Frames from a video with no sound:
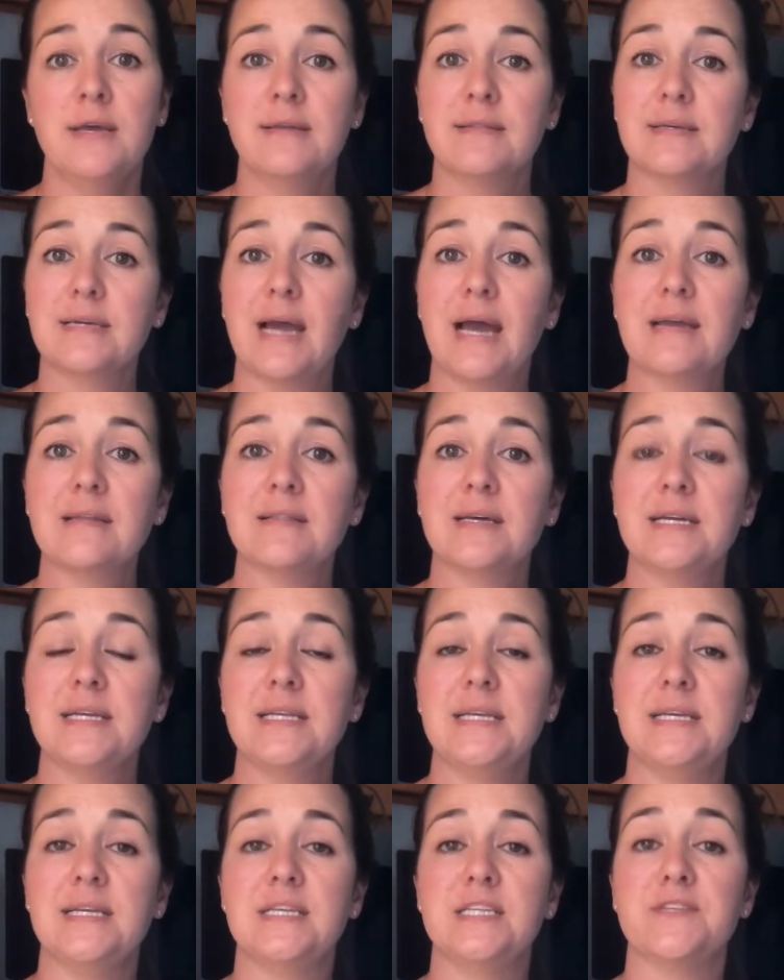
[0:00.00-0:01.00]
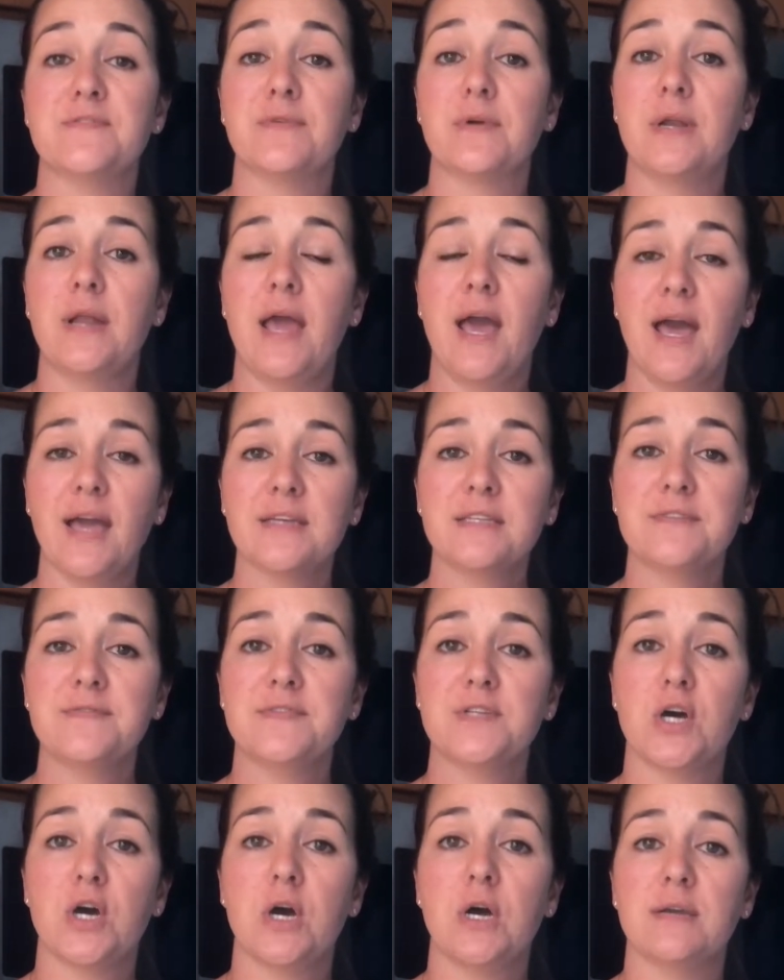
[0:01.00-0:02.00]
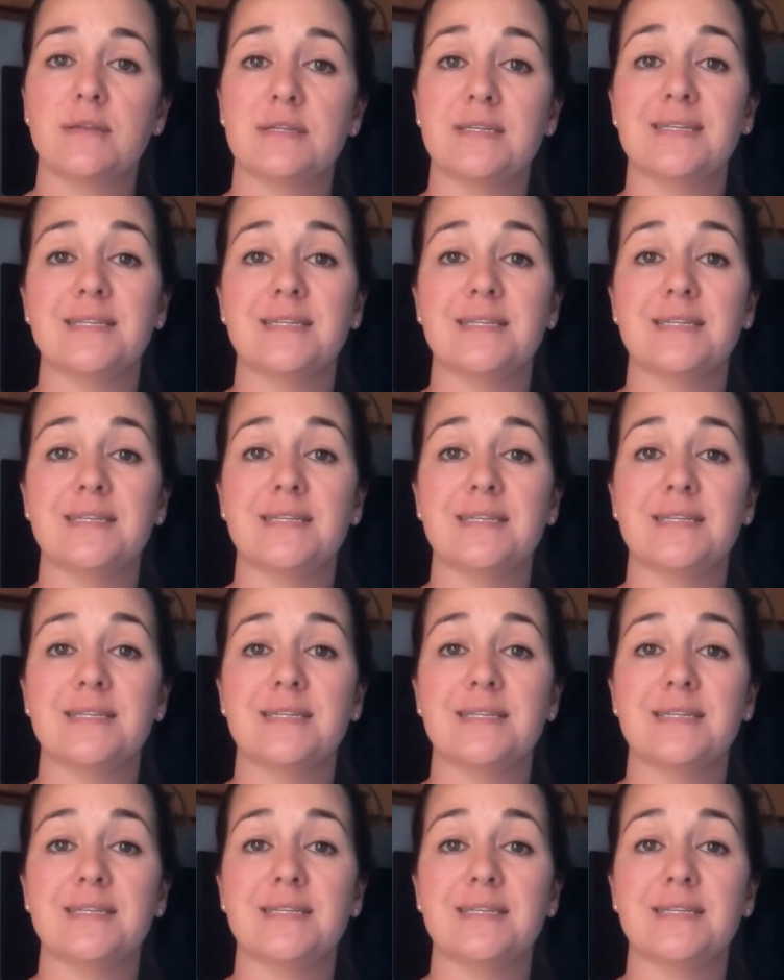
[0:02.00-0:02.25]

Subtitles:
the guideline is for an active dog that